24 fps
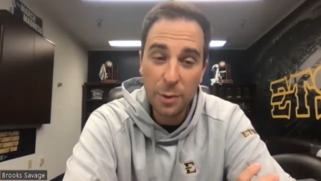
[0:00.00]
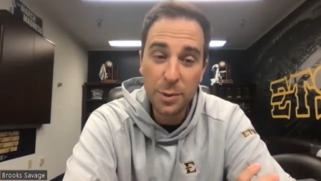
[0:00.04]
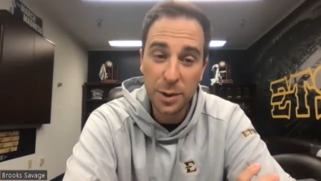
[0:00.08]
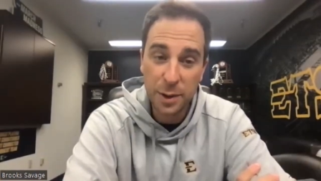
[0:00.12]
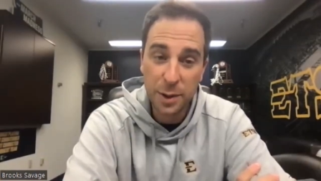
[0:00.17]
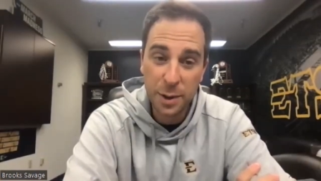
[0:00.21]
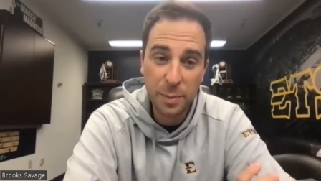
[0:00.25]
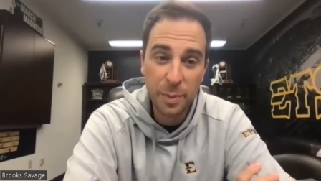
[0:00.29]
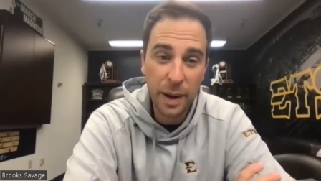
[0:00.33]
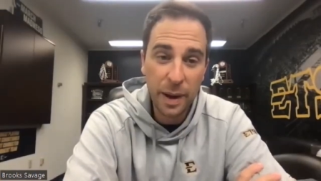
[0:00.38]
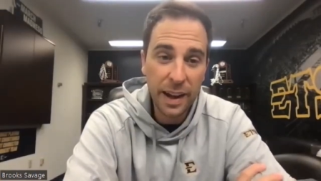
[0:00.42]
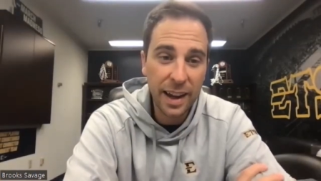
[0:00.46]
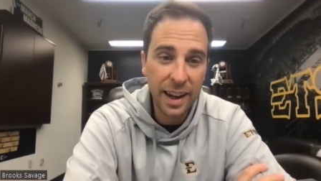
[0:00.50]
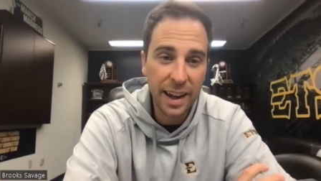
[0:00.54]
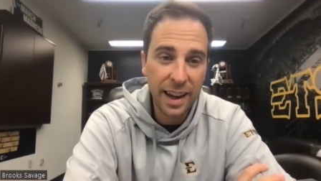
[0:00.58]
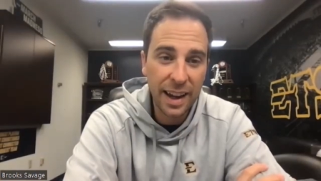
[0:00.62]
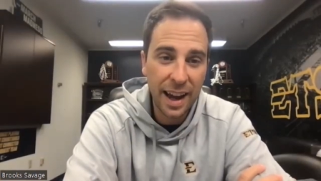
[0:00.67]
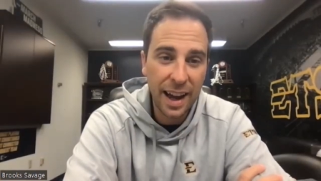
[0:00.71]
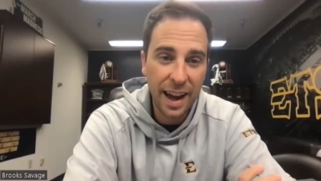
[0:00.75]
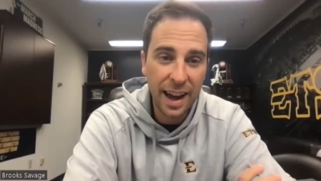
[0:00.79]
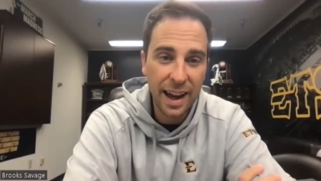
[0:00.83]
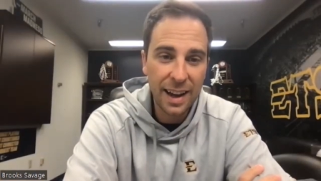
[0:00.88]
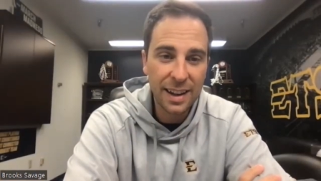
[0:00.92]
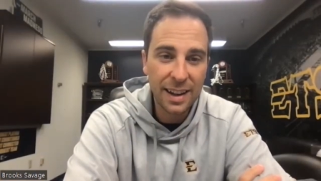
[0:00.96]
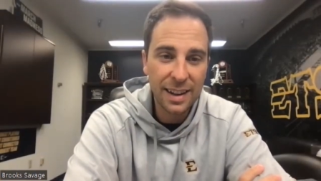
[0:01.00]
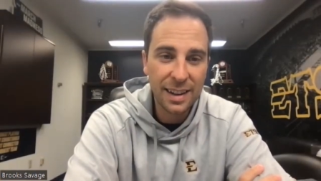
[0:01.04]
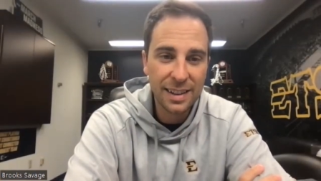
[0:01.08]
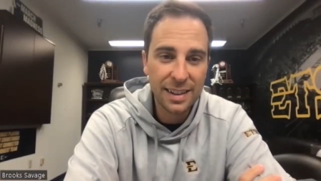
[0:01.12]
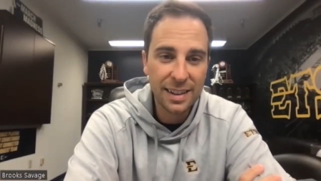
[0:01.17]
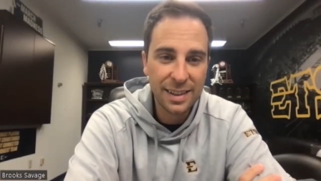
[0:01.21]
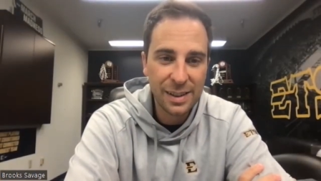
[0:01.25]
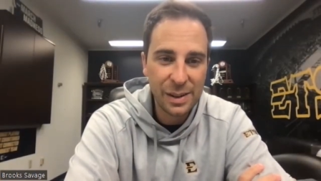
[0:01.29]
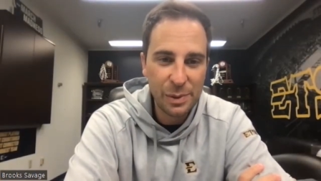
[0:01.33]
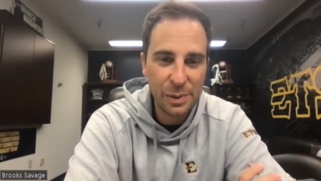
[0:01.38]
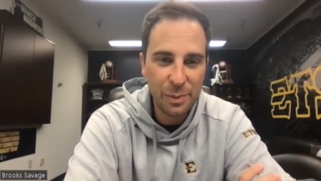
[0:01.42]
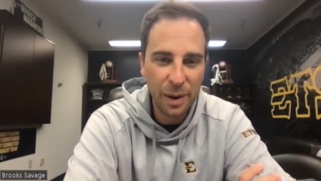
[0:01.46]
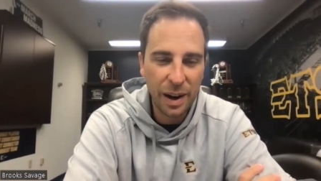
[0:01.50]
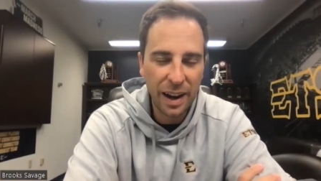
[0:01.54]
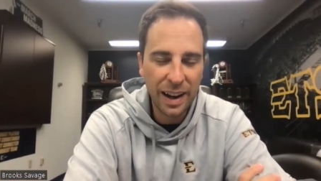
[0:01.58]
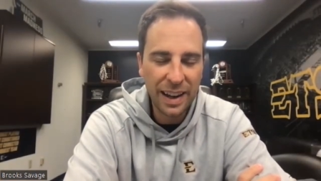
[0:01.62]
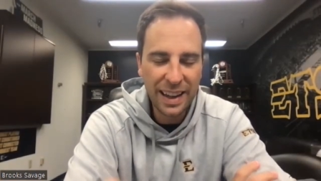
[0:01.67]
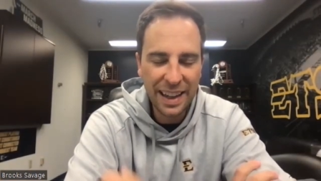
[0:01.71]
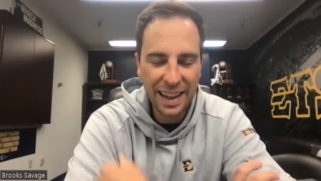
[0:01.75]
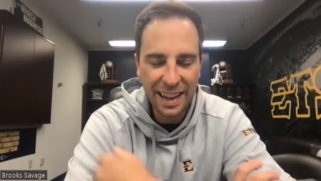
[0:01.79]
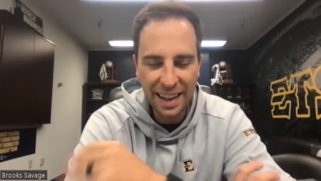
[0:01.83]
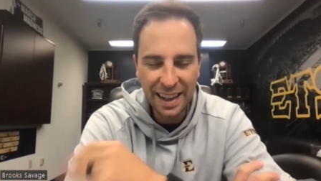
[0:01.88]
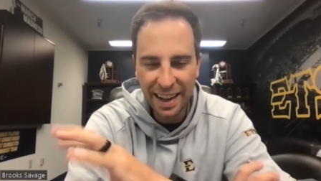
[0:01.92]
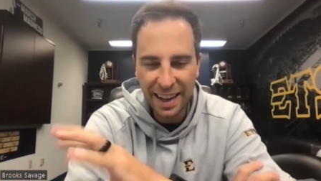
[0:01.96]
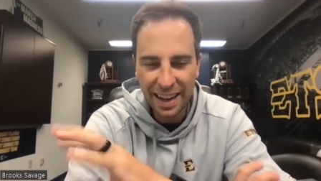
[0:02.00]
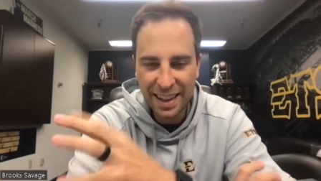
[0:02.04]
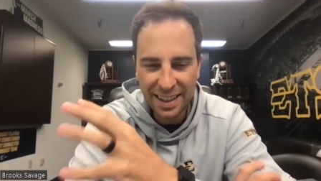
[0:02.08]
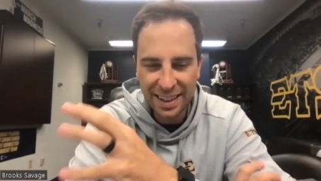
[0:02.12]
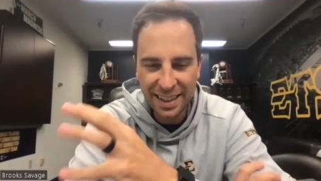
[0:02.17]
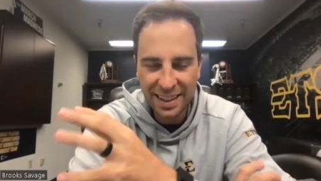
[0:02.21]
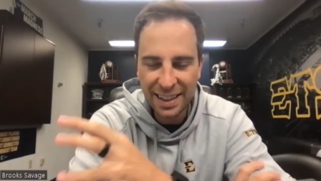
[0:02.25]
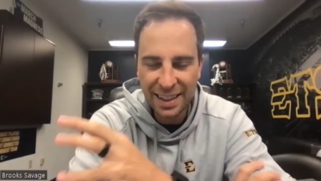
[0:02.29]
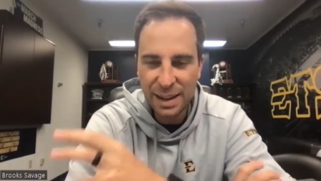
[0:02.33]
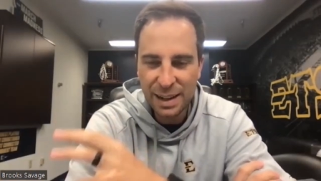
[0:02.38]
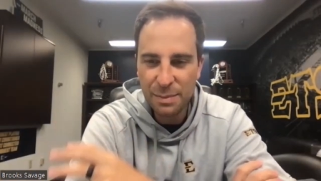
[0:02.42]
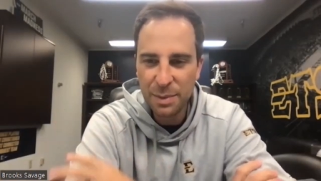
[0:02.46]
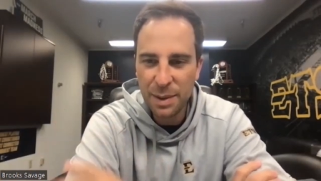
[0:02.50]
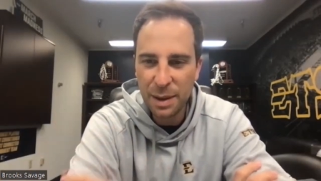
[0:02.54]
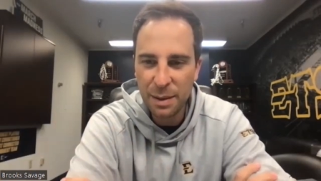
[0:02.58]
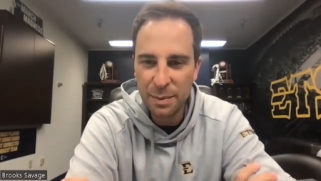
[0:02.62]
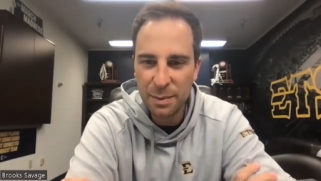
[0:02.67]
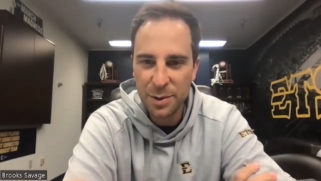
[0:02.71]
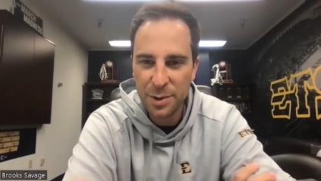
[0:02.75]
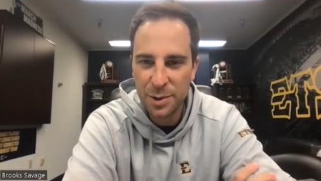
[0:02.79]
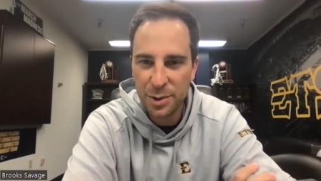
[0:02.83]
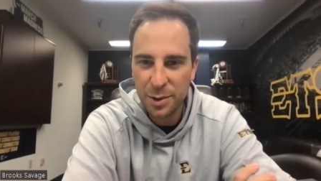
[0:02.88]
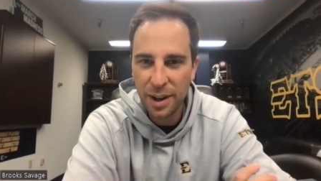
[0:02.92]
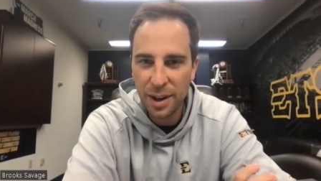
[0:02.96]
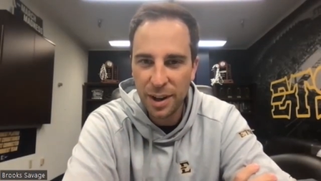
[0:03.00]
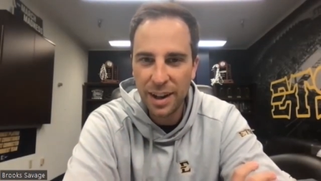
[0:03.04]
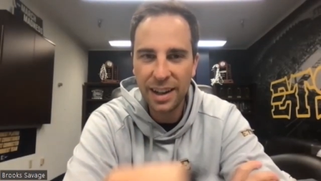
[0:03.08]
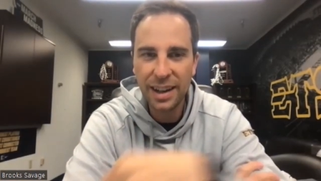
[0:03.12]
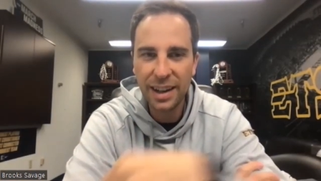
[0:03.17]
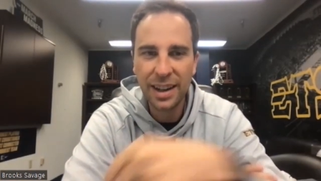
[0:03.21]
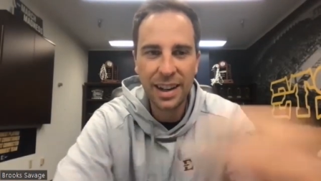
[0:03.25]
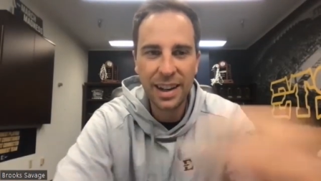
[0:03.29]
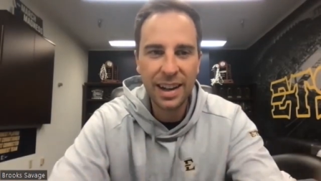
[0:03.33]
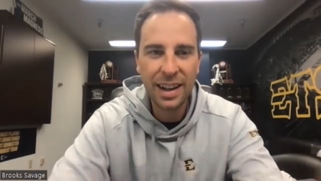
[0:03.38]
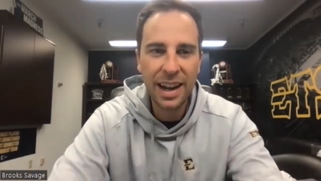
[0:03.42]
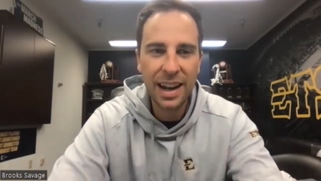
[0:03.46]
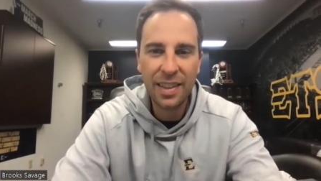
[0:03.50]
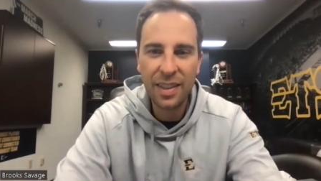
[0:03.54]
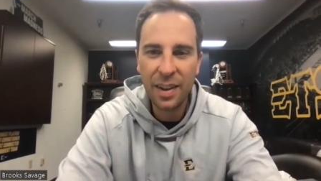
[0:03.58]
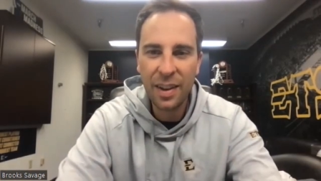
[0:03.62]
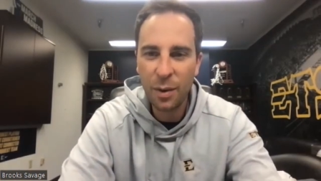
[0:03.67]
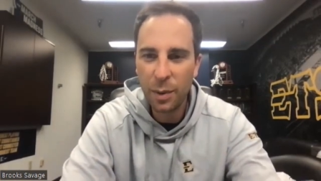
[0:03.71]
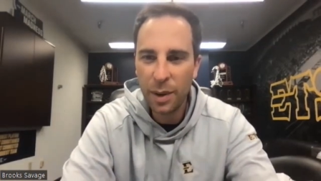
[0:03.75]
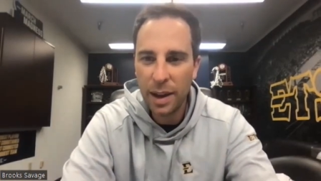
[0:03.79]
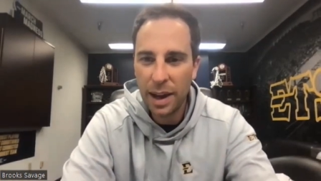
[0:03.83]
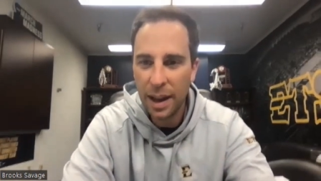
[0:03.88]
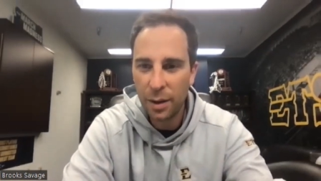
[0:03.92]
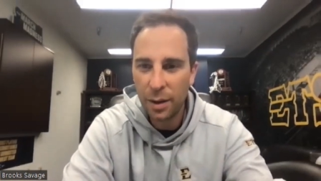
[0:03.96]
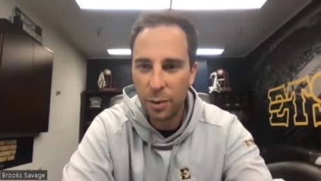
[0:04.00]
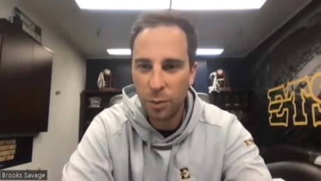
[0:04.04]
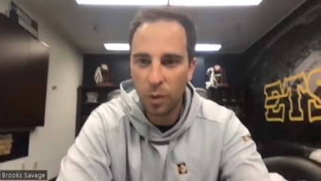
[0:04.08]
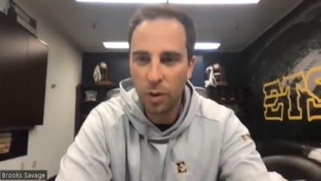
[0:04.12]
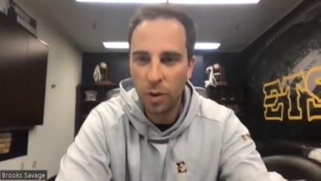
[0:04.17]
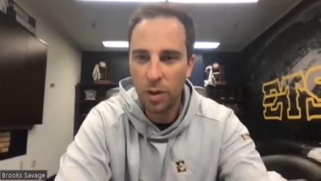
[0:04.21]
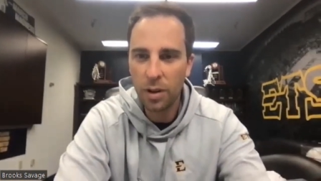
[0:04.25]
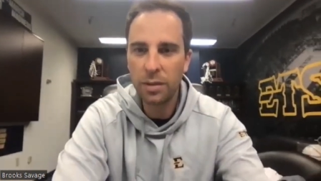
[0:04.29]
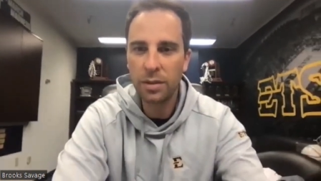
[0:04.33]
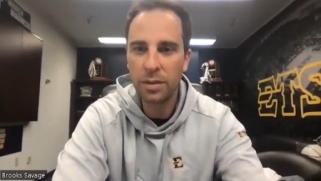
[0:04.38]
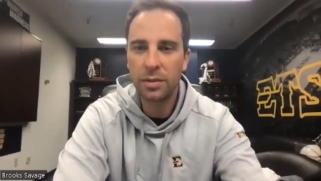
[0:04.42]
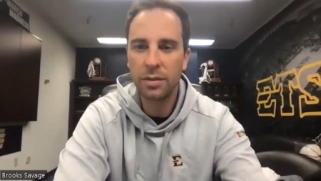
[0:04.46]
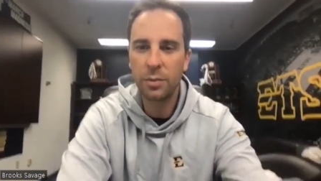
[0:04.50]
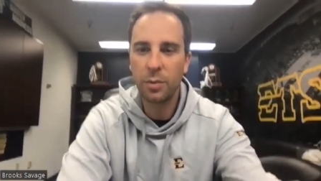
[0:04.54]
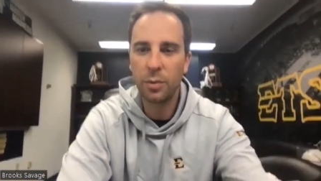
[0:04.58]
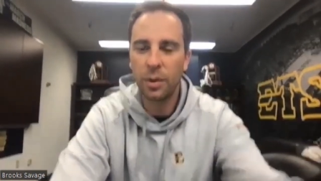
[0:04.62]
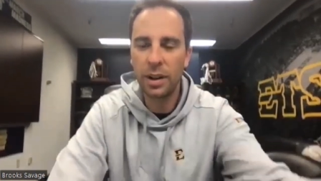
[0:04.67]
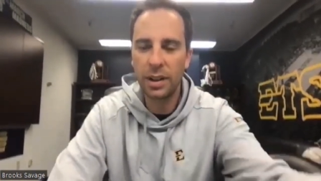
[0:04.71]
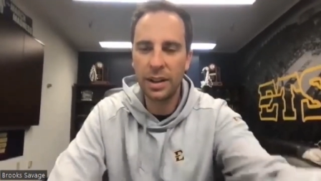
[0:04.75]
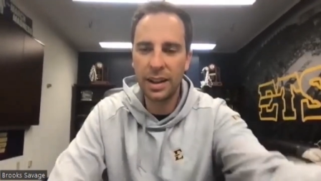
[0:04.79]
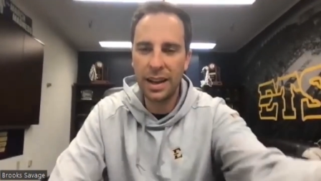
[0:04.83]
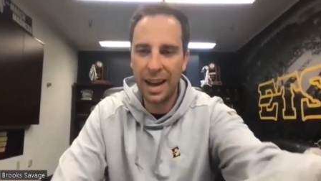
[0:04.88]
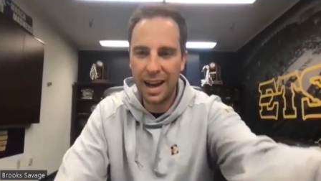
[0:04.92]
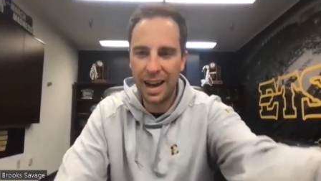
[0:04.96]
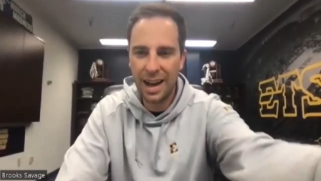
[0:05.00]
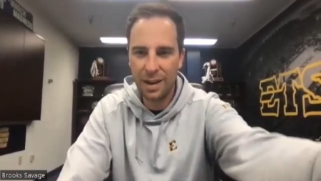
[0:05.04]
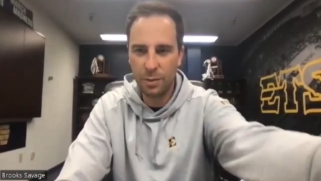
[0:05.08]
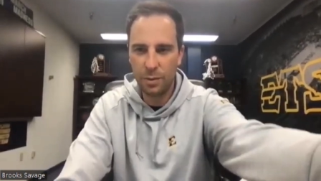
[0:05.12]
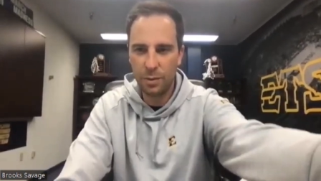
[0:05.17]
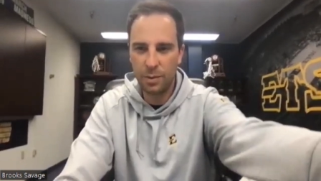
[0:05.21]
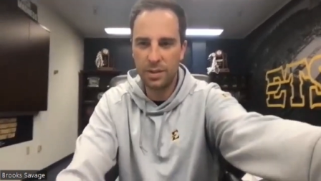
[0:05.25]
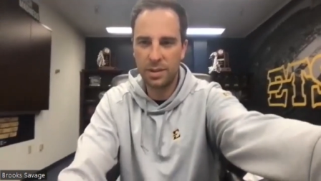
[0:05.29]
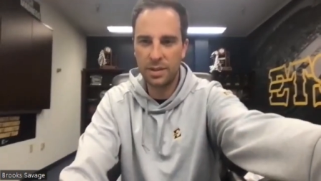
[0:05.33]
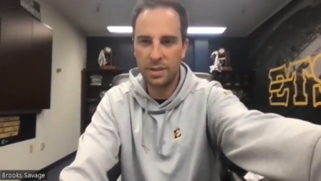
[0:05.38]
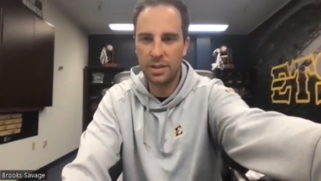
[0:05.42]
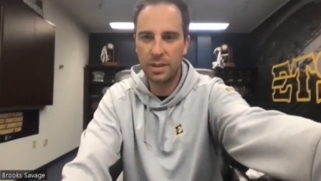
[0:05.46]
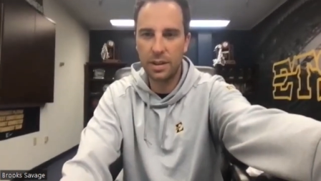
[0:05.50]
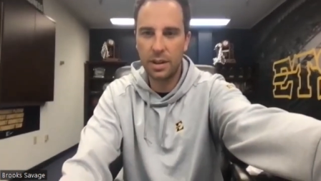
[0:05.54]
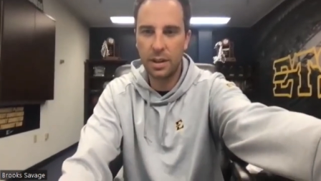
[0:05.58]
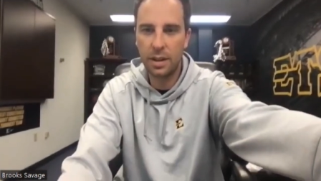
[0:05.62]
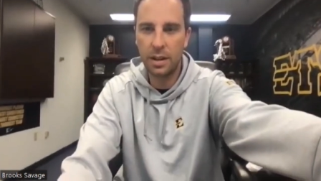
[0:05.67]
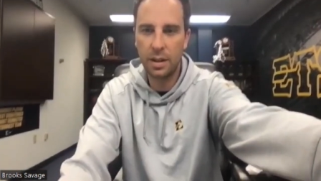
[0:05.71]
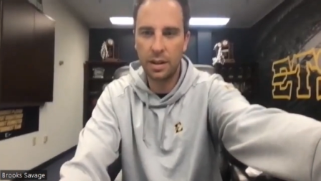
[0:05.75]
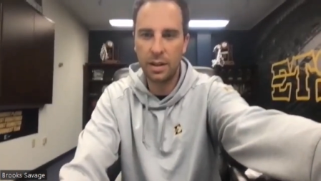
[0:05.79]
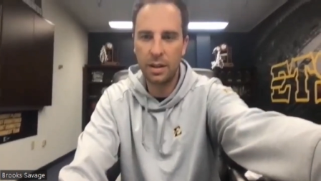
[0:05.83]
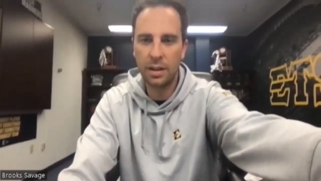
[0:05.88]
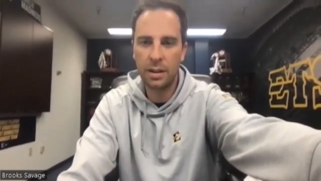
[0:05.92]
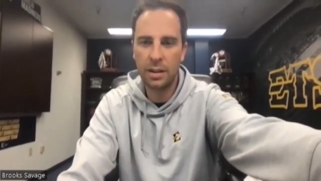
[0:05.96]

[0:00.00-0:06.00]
was a Topanga guy, but I can't. I couldn't keep them straight. And then we had one. One guy was the